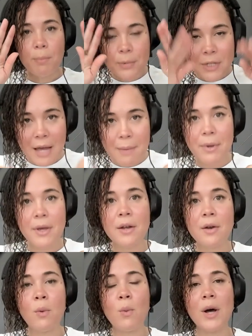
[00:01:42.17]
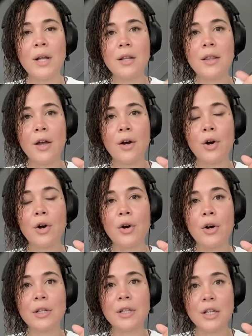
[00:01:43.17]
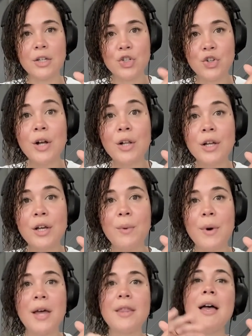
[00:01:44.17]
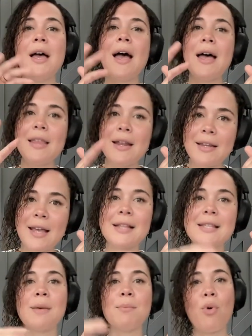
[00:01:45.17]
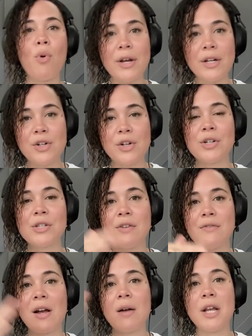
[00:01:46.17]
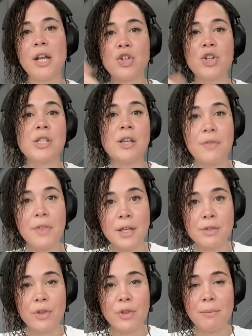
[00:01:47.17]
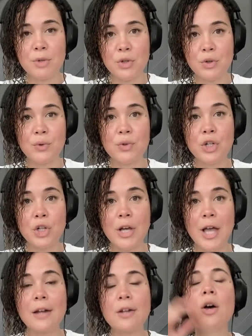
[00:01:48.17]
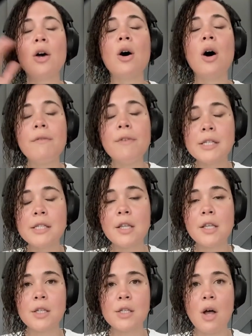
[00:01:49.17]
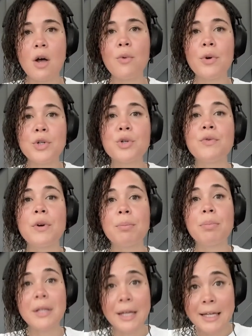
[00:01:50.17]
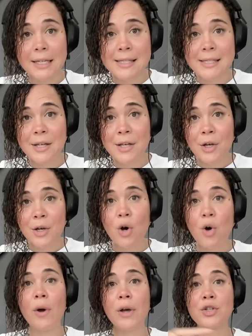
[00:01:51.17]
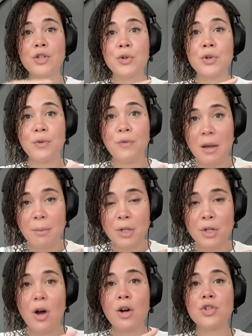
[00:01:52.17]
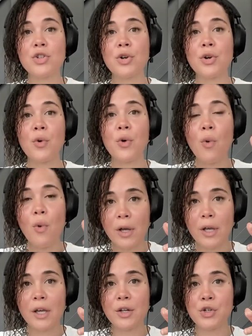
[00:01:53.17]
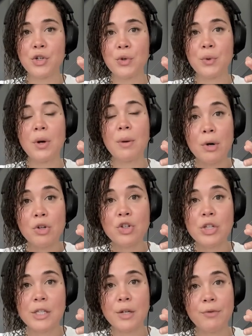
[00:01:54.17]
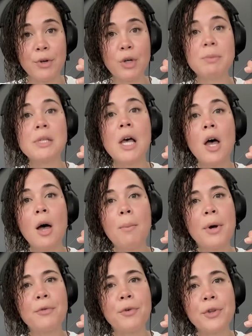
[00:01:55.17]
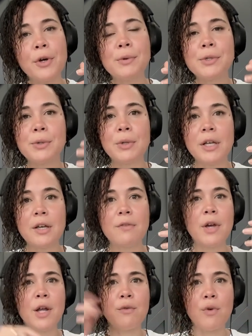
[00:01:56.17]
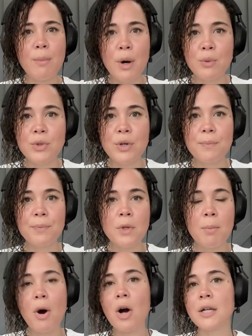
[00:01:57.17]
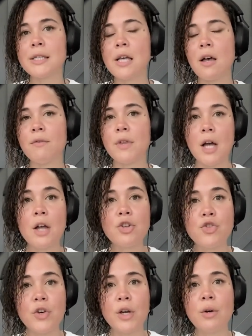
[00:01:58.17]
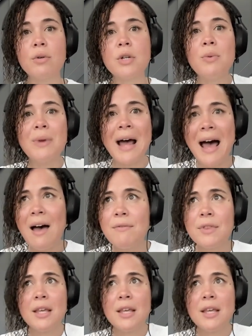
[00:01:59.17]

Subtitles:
type in what they are currently struggling with and then get some pointers and recommendations of things for them to look at. Obviously, this is not going to replace going to your family doctor or going into emergency rooms, but for those who live in remote parts of the country who don't have